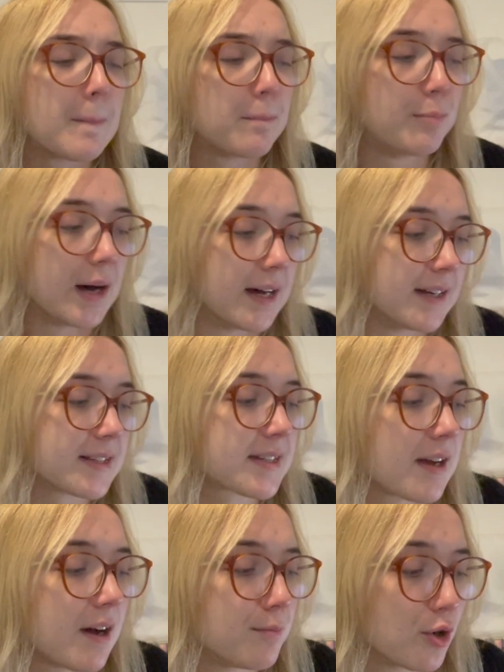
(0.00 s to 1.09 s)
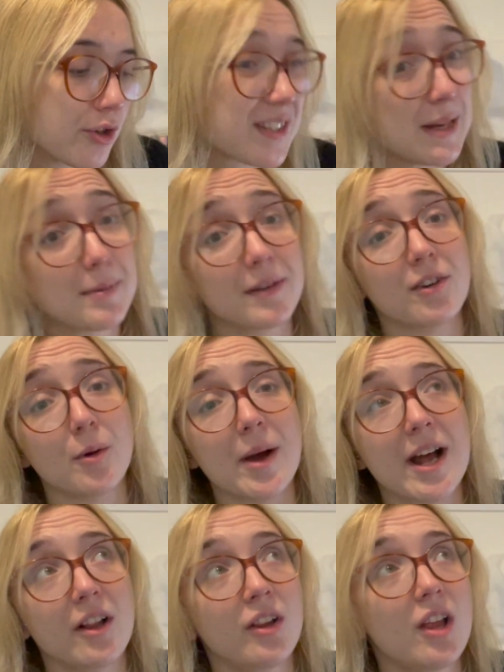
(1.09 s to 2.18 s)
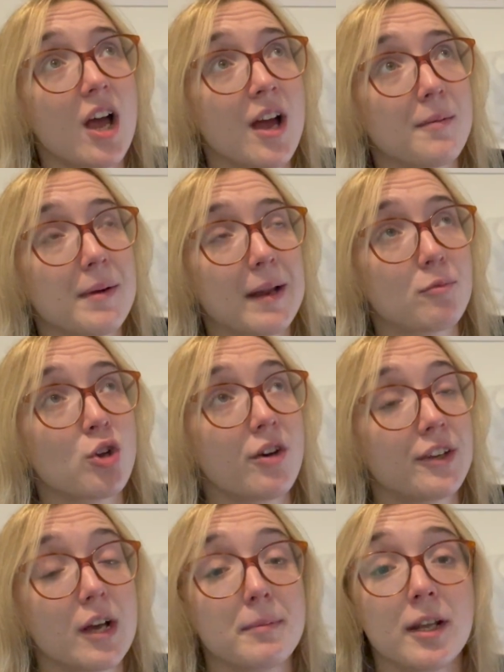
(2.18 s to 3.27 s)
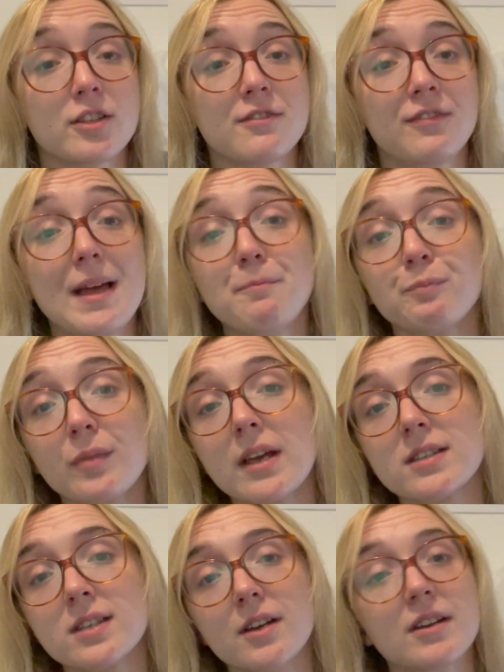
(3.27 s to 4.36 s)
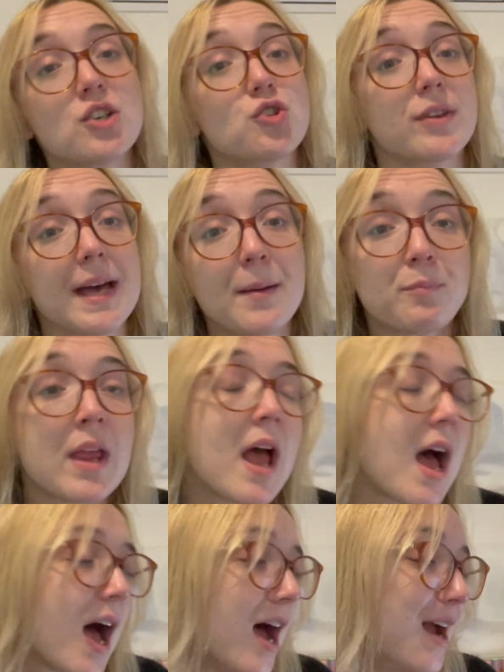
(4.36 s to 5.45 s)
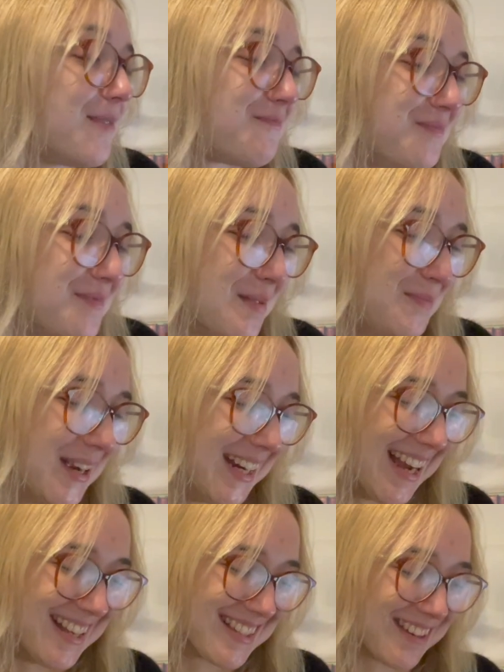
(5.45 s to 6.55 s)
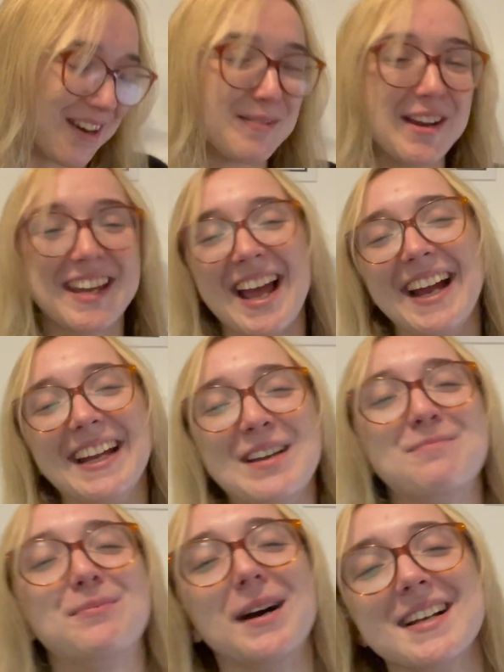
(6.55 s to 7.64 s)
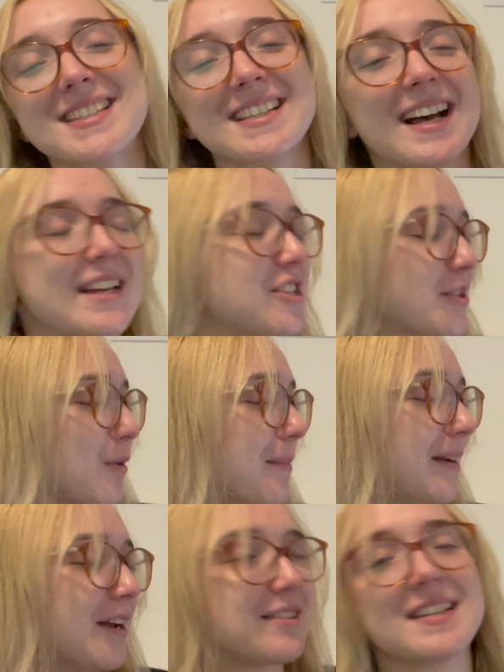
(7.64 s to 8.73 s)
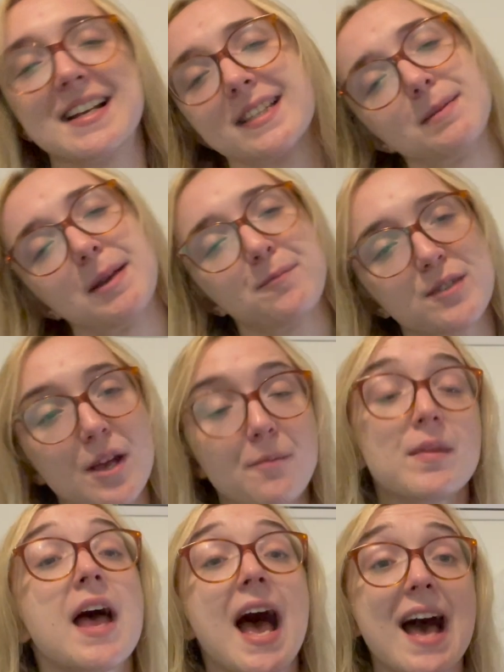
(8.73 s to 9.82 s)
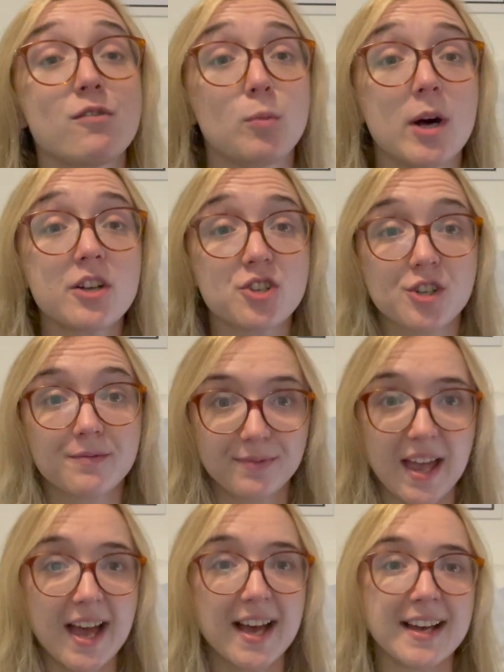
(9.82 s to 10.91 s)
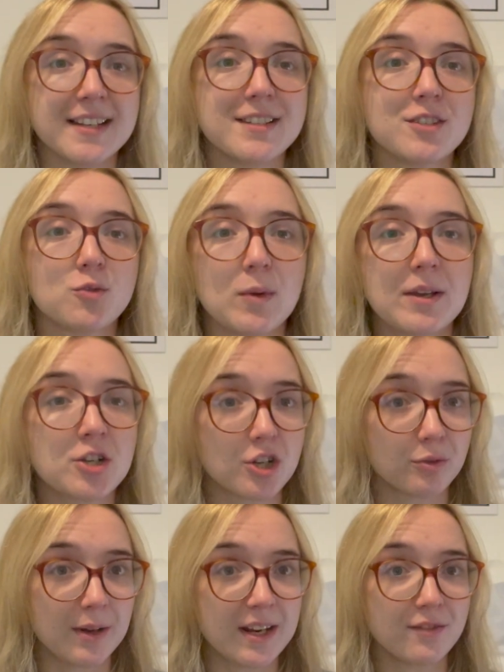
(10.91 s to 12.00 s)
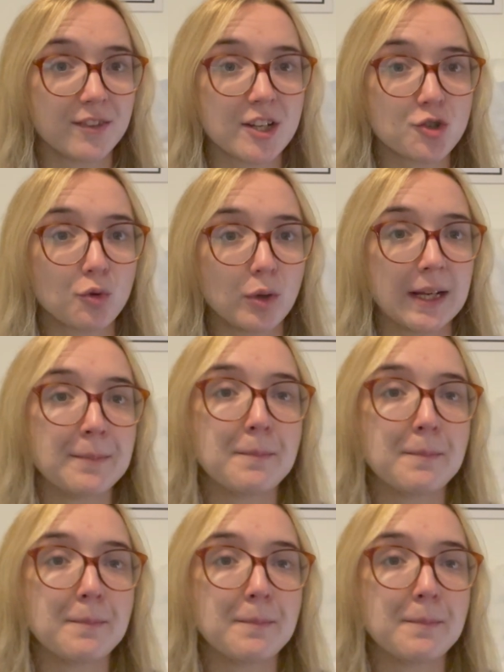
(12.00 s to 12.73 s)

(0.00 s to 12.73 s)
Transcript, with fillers: But I'm not sleeping very well um, and I'm coughing up a lot of phlegm. So enjoy that. Um, but yeah, so I'm okay, but I just want my notes next to me. So have a watch and we shall reconvene shortly.